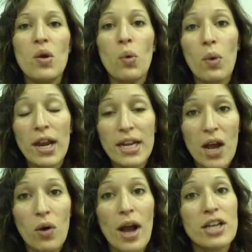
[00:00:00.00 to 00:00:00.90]
Right
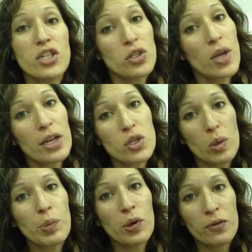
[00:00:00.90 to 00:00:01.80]
now I showed you how to do a
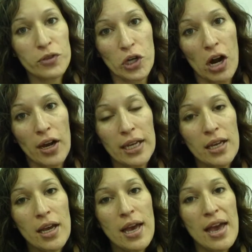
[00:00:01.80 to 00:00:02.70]
proof drawing,
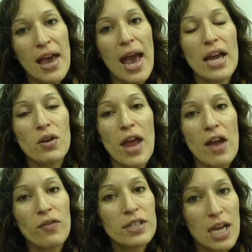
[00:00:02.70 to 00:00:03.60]
and
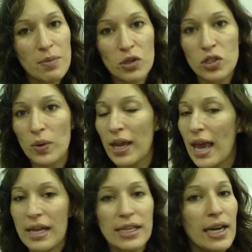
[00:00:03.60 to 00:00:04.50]
every time you're doing
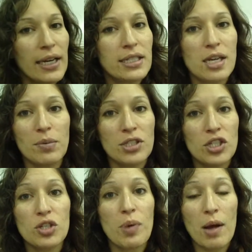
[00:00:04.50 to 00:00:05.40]
any kind of
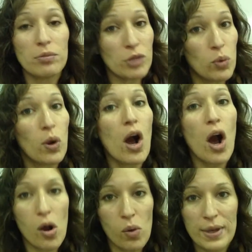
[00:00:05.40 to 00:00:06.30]
double-digit problem you will
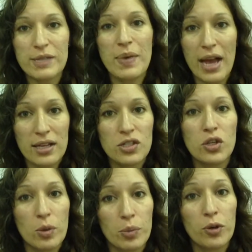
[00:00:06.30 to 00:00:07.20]
always be asked to
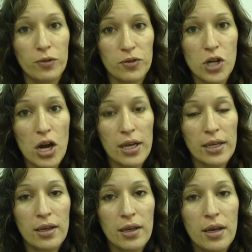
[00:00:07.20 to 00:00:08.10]
do a proof drawing.
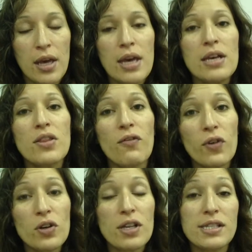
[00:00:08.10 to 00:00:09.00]

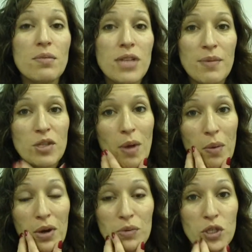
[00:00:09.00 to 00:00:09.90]
Sometimes you might
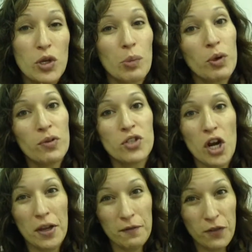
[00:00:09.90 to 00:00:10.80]
want to do your proof
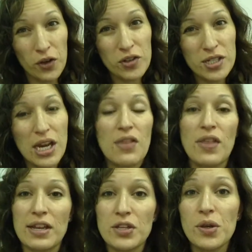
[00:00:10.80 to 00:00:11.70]
drawing first and
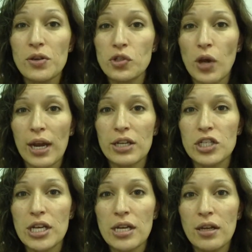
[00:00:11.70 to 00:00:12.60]
then do your
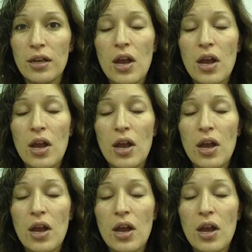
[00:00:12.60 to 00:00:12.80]
strategy,